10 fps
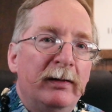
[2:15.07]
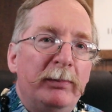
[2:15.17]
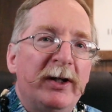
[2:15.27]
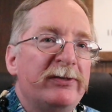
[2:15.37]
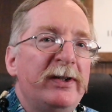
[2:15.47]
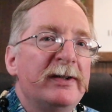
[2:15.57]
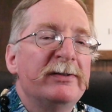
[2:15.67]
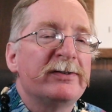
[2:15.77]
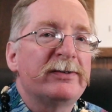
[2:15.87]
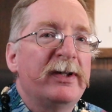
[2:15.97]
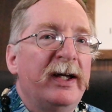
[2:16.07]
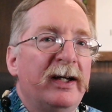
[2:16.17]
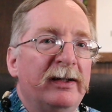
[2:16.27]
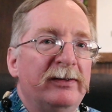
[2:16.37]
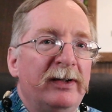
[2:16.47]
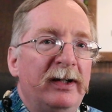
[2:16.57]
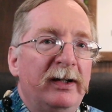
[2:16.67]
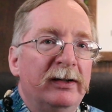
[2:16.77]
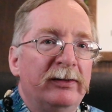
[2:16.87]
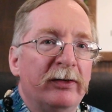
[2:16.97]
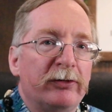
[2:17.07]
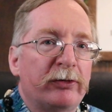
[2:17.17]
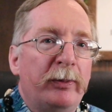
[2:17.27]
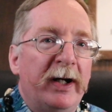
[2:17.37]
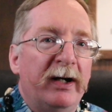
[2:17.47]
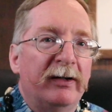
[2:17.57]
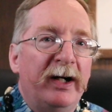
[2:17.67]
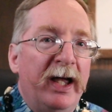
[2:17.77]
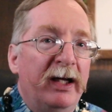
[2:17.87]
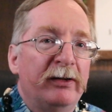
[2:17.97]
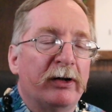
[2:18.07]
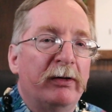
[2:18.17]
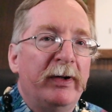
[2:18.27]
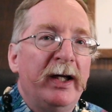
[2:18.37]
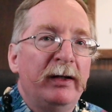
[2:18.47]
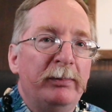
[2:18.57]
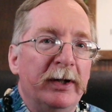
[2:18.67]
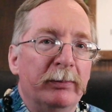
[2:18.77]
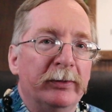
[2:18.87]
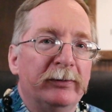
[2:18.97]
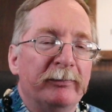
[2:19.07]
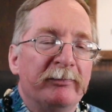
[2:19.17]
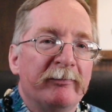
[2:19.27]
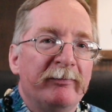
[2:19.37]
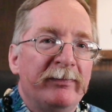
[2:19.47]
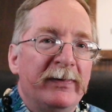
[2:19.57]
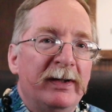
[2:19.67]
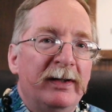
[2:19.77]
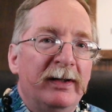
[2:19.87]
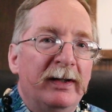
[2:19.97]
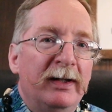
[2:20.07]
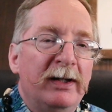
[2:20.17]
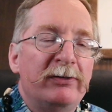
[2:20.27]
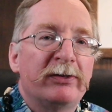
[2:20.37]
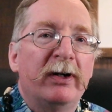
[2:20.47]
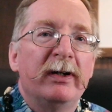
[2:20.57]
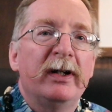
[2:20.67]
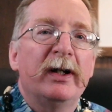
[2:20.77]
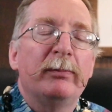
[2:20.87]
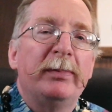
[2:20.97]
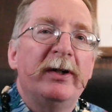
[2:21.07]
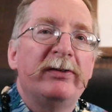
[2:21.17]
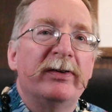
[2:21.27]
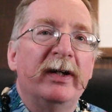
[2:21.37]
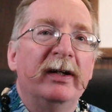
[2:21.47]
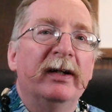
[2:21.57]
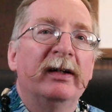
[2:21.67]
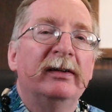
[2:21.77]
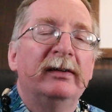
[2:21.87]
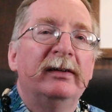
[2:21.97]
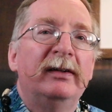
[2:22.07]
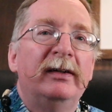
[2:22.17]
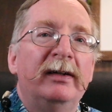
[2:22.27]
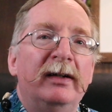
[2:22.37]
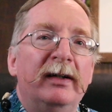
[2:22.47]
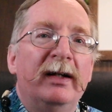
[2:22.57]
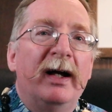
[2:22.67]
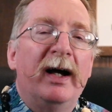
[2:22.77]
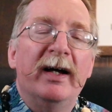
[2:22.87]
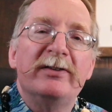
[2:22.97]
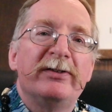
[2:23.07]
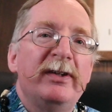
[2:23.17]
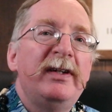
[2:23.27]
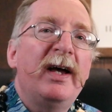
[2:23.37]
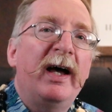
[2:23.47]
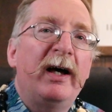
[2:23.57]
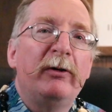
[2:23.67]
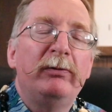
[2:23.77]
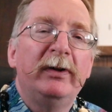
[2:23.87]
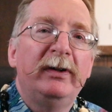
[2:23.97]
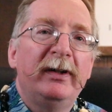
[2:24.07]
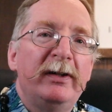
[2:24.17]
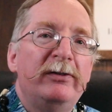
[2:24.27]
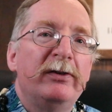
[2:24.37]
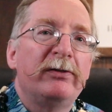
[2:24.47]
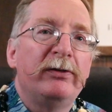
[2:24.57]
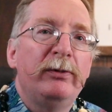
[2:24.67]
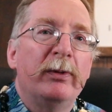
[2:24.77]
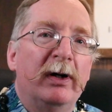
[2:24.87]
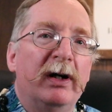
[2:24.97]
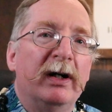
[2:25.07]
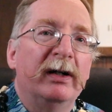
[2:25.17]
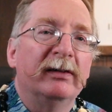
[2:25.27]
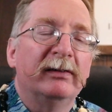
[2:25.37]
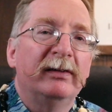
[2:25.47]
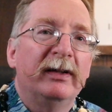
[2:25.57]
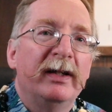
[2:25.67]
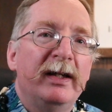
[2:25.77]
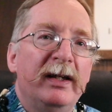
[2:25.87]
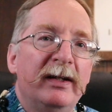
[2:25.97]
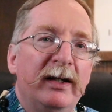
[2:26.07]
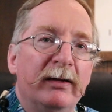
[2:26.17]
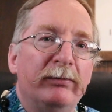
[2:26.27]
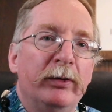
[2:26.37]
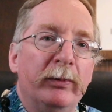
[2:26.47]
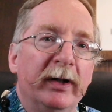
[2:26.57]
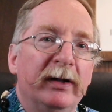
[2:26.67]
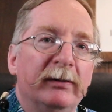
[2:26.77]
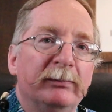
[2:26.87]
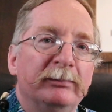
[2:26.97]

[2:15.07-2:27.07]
Because he didn't stand in the square and harangue people. He started out by saying, "I see how religious you are in every way."